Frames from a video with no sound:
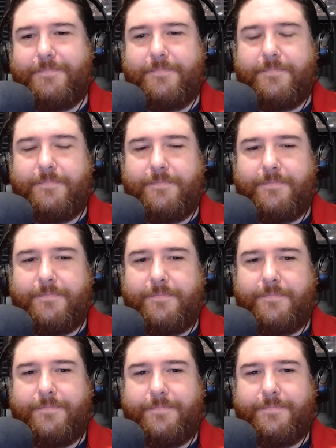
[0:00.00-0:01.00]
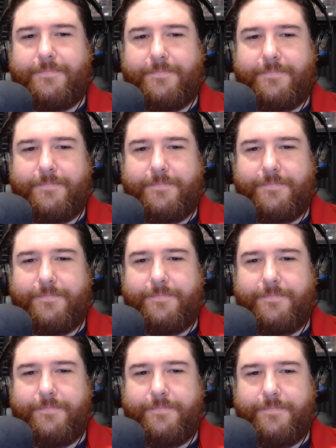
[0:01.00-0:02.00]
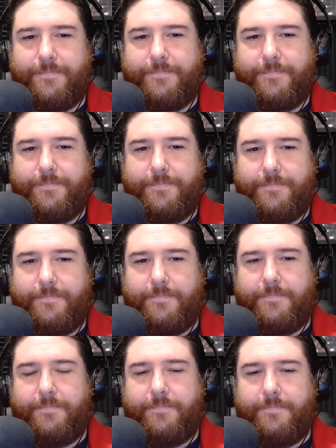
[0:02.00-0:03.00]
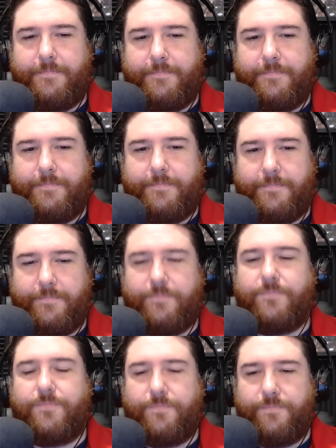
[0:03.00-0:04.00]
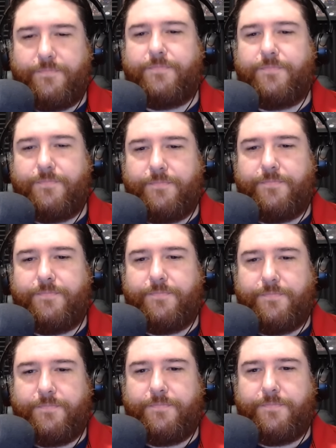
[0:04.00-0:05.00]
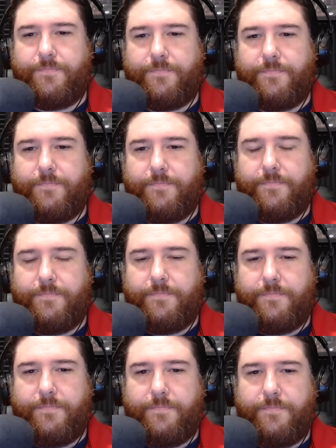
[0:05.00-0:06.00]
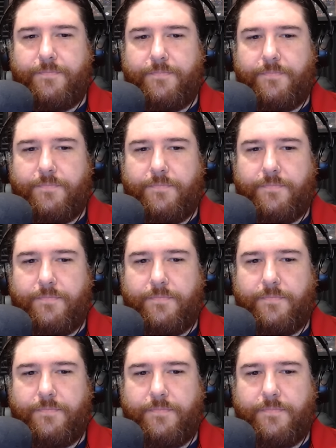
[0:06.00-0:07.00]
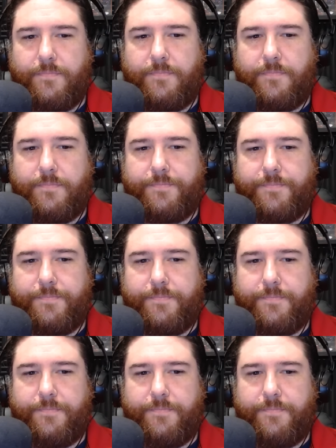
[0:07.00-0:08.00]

(not speaking)